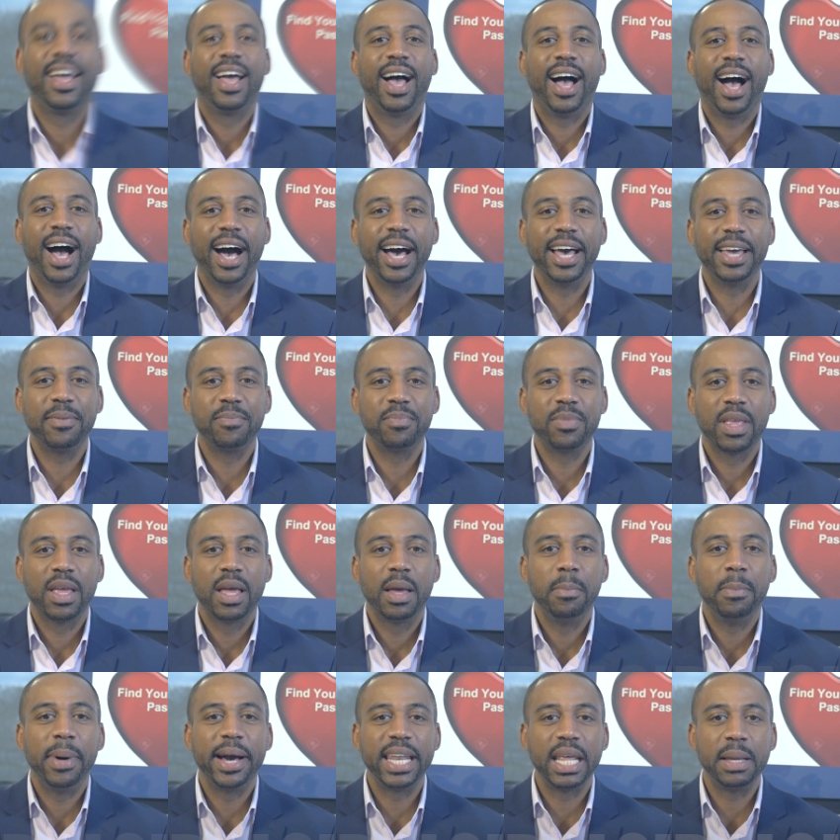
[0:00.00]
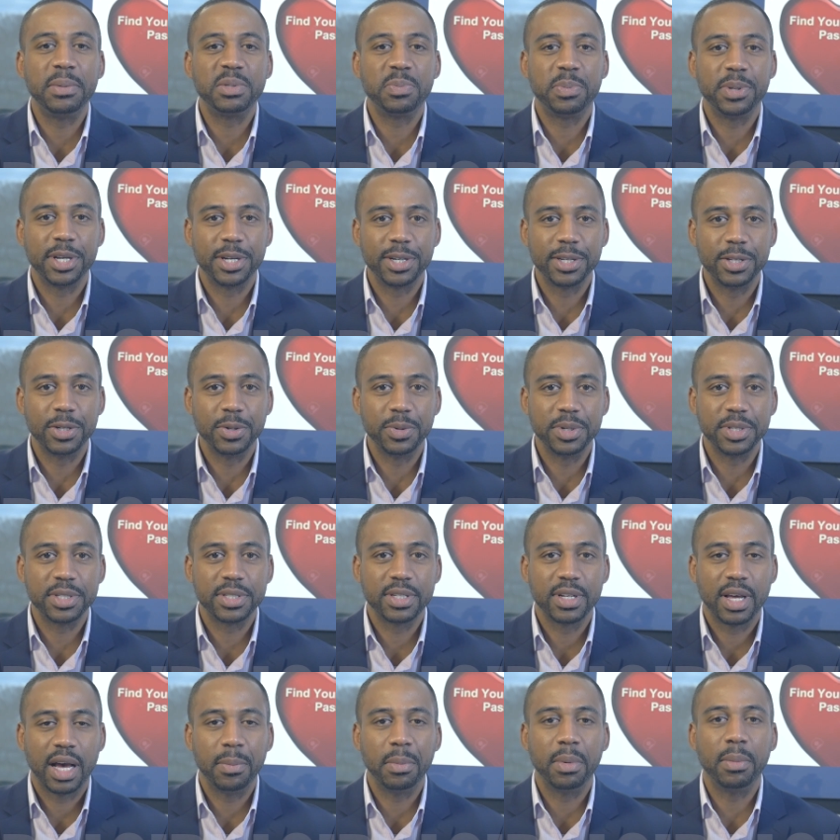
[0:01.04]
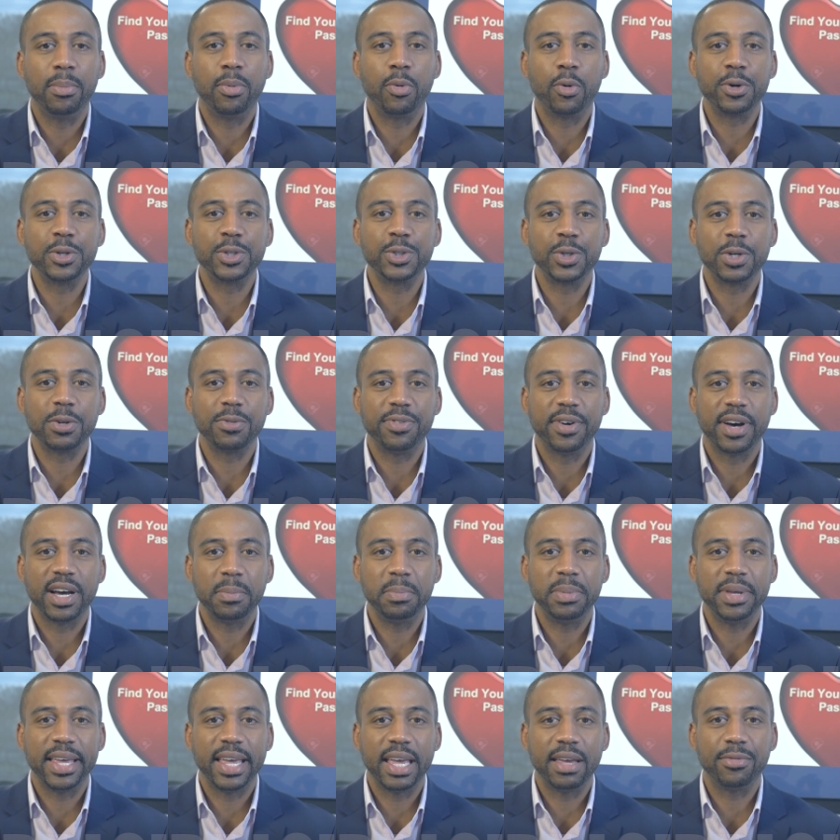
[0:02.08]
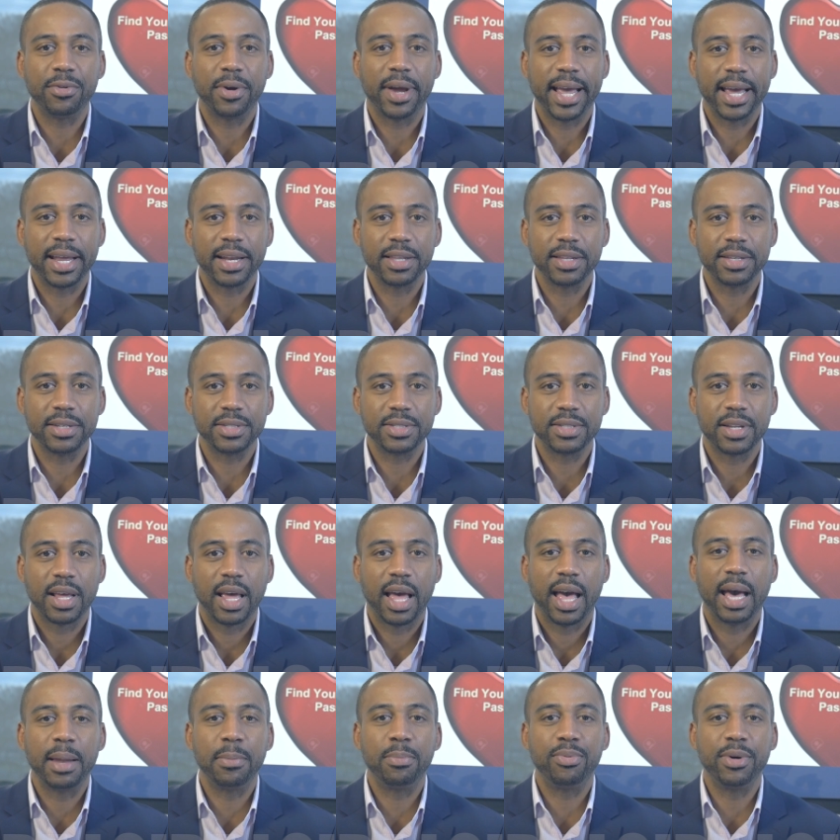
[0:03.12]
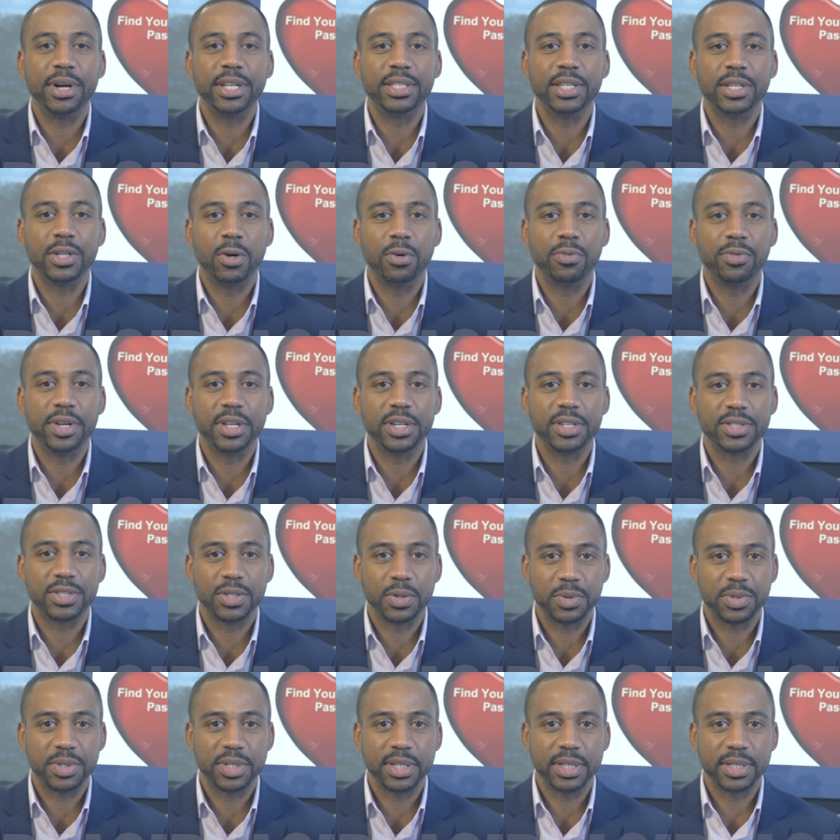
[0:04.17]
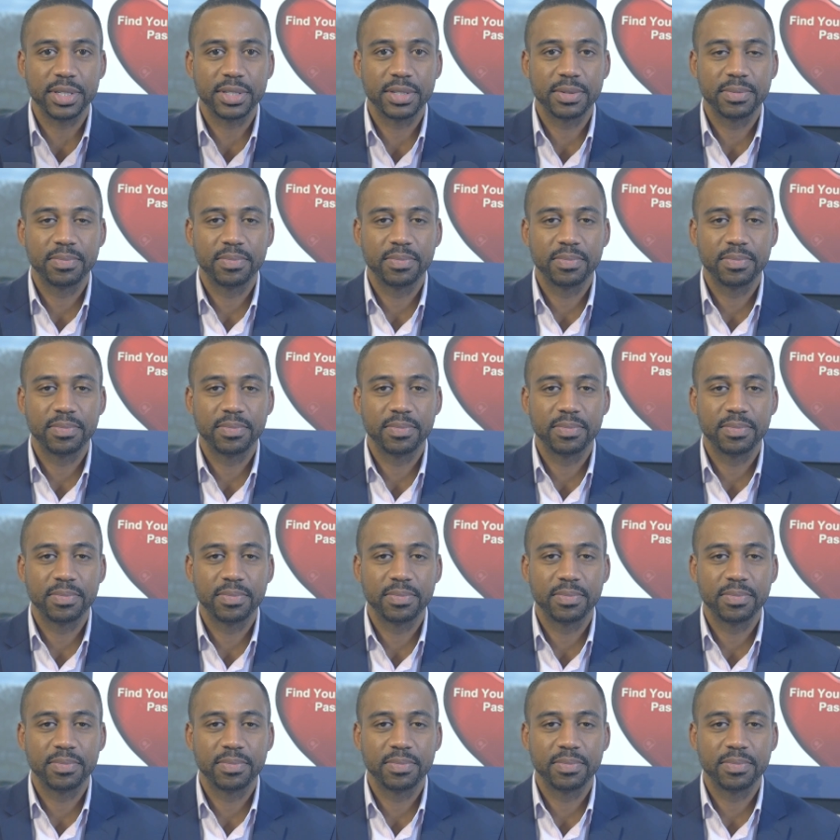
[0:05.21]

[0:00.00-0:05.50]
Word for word: Hi, my name is Pierre Louis. I'm a board certified behavior analyst at Brett DiNovi and Associates.